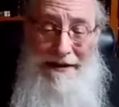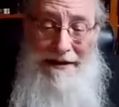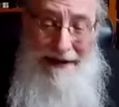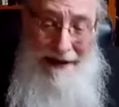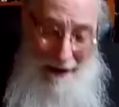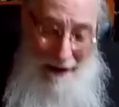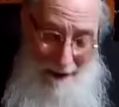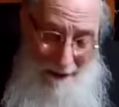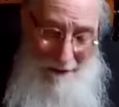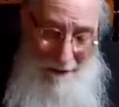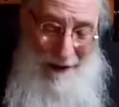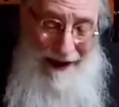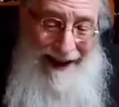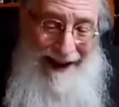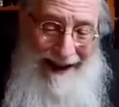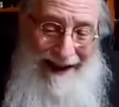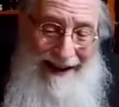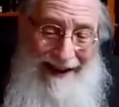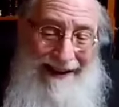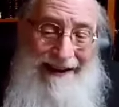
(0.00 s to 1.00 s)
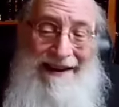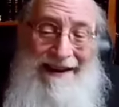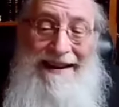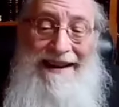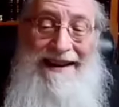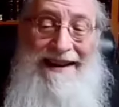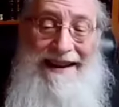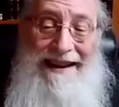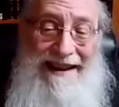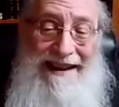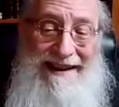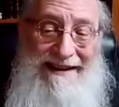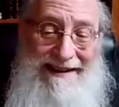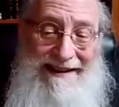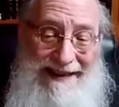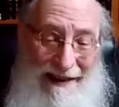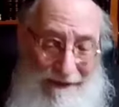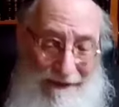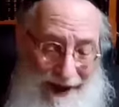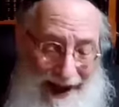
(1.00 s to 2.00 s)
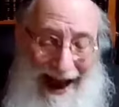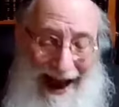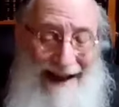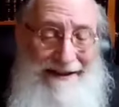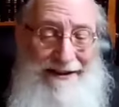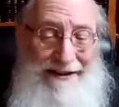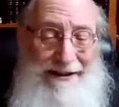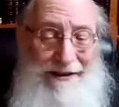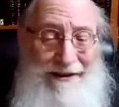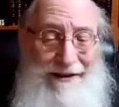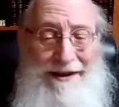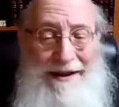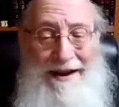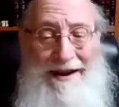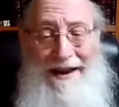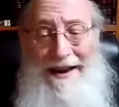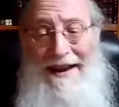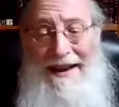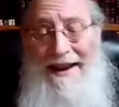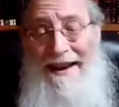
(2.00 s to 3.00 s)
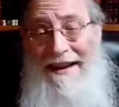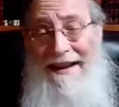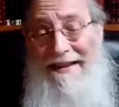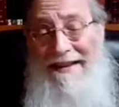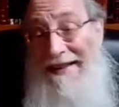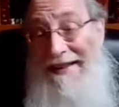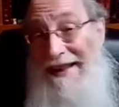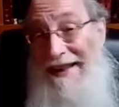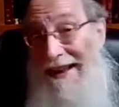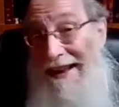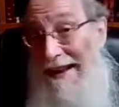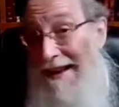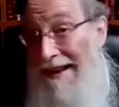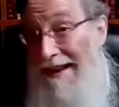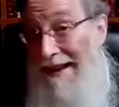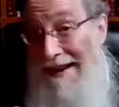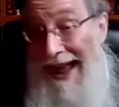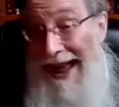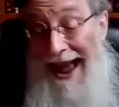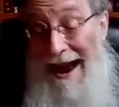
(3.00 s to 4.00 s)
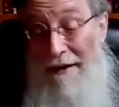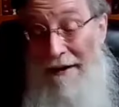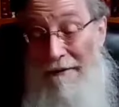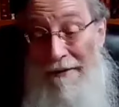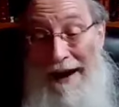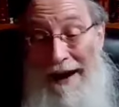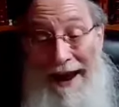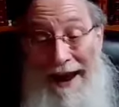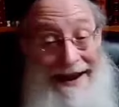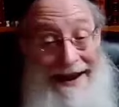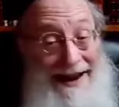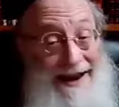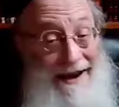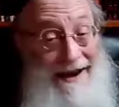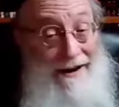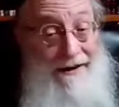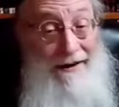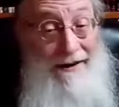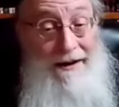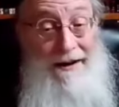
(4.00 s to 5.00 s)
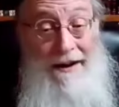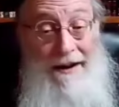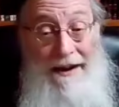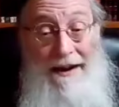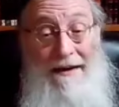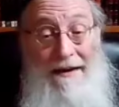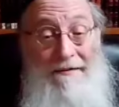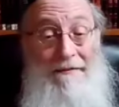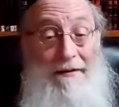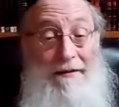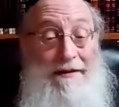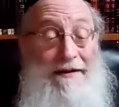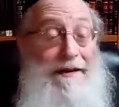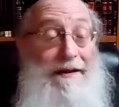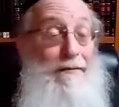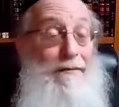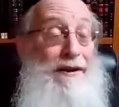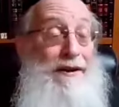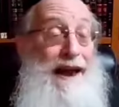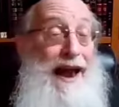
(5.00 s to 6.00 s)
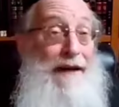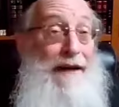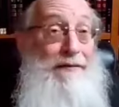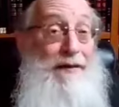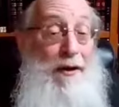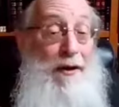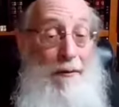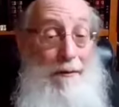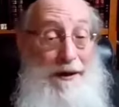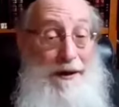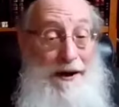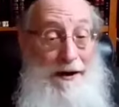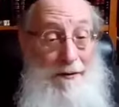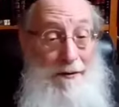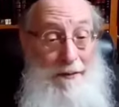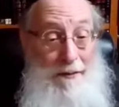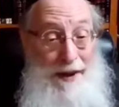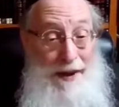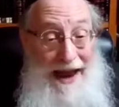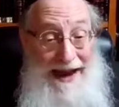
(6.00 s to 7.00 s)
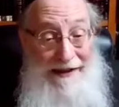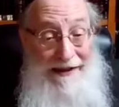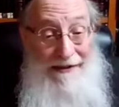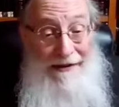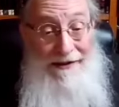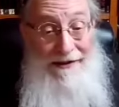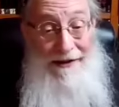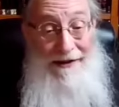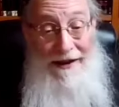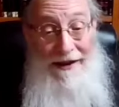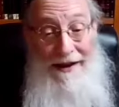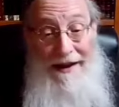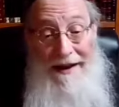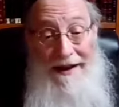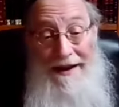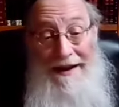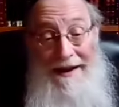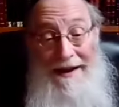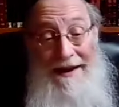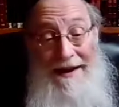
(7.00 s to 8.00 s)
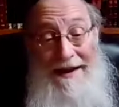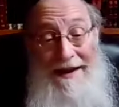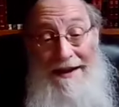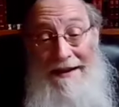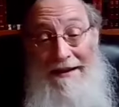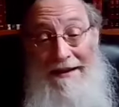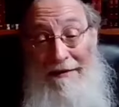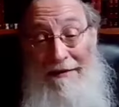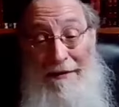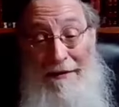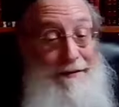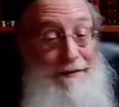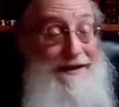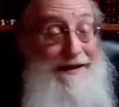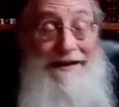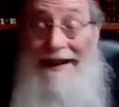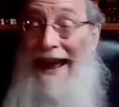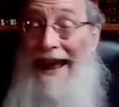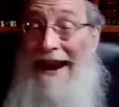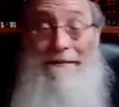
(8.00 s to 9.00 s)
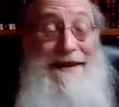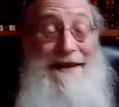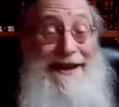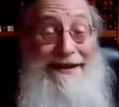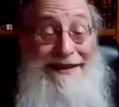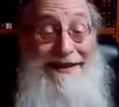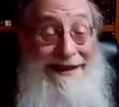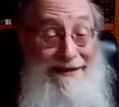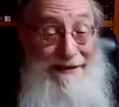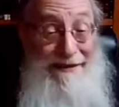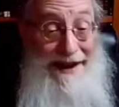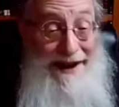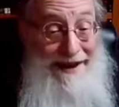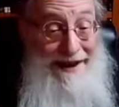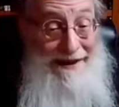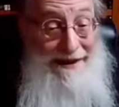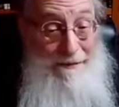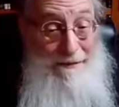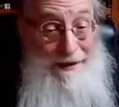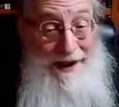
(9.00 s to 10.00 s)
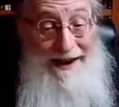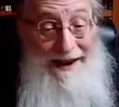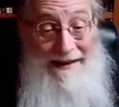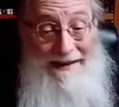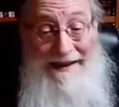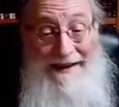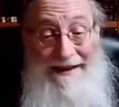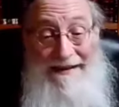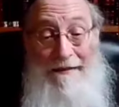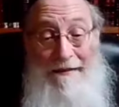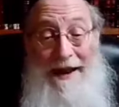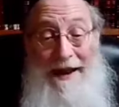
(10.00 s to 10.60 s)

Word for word: the opening, is the Va'ata, is the now and here. First of all, you have to open a new page. Shuva is not about living in the past, it's